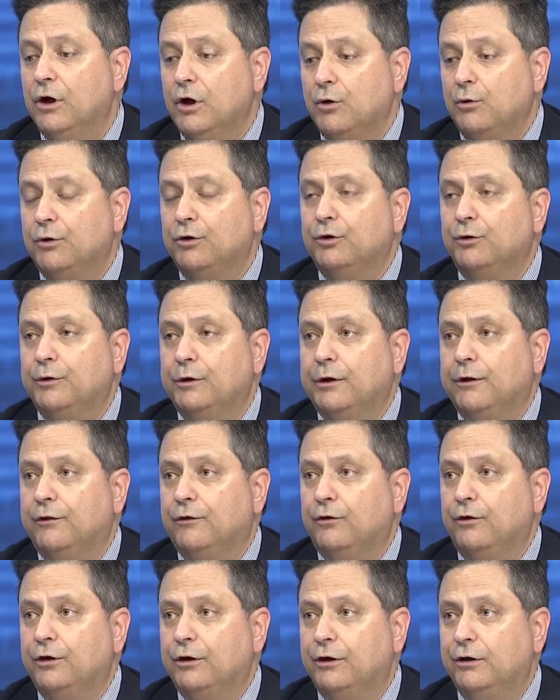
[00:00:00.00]
We're doing it
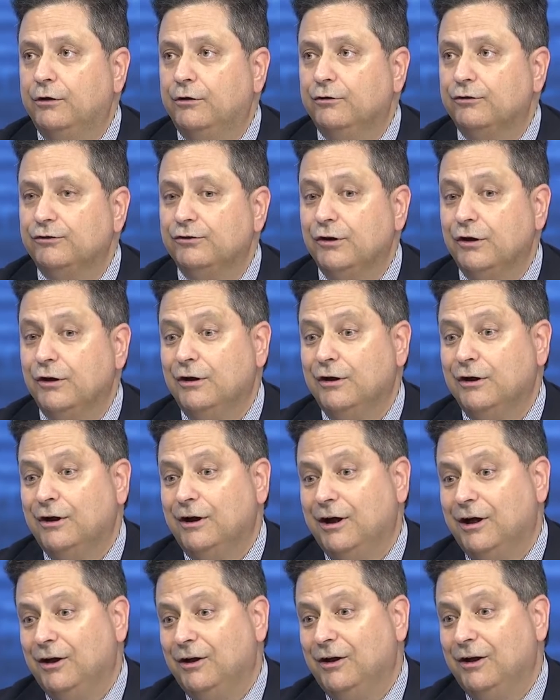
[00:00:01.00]
30 years,
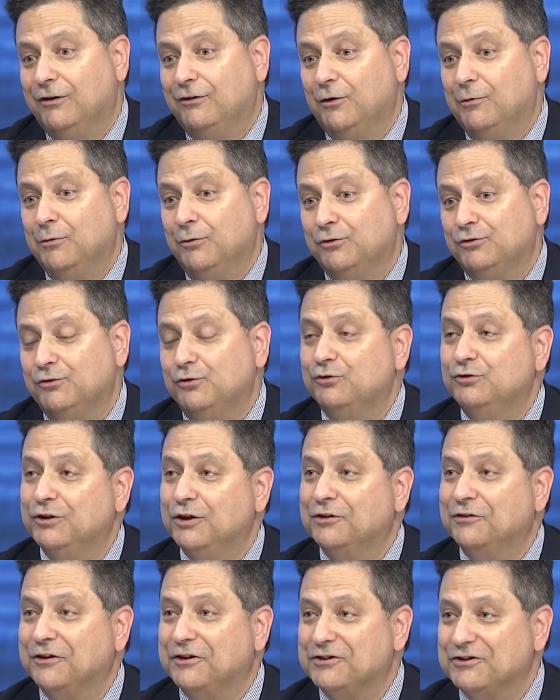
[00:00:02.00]
and that's almost two
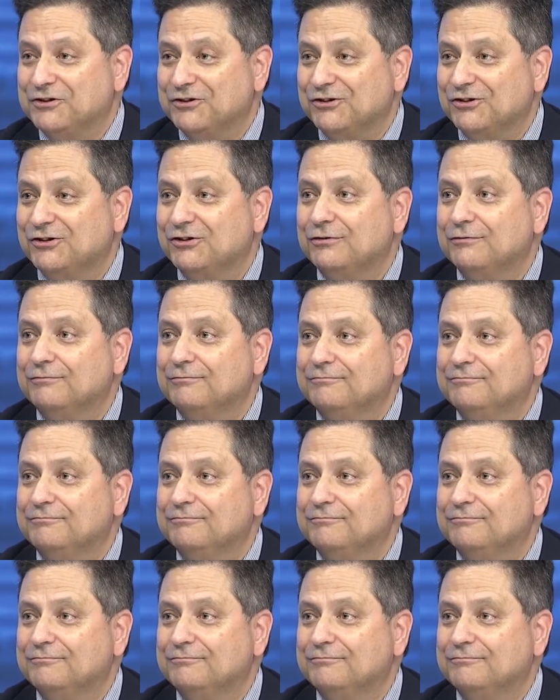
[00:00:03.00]
generations.